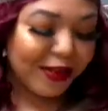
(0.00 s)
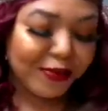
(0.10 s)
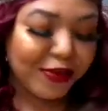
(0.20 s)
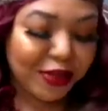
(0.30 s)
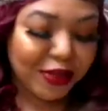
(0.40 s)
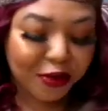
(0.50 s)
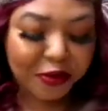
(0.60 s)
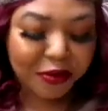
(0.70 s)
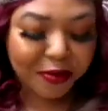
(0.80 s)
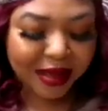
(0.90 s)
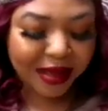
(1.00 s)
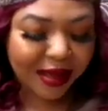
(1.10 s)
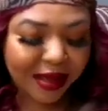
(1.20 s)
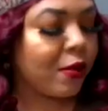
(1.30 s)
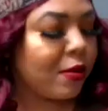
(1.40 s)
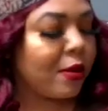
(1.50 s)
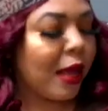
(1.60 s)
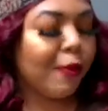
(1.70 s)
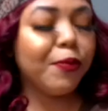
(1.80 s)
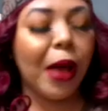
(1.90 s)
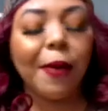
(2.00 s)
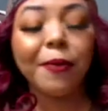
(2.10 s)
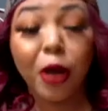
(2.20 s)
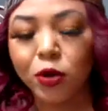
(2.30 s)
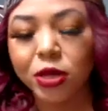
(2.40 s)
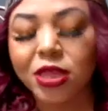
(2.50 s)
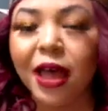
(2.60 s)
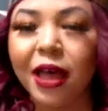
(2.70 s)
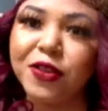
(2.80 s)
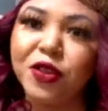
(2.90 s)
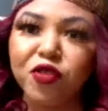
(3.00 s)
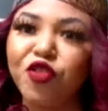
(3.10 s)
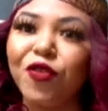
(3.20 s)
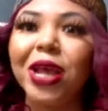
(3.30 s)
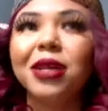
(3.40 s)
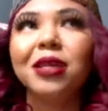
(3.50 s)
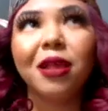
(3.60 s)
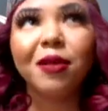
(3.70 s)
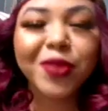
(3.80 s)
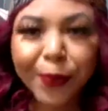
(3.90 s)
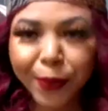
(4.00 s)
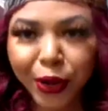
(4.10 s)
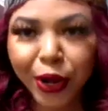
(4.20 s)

I'm just gonna call him a guy. I'm going to have surgery in September.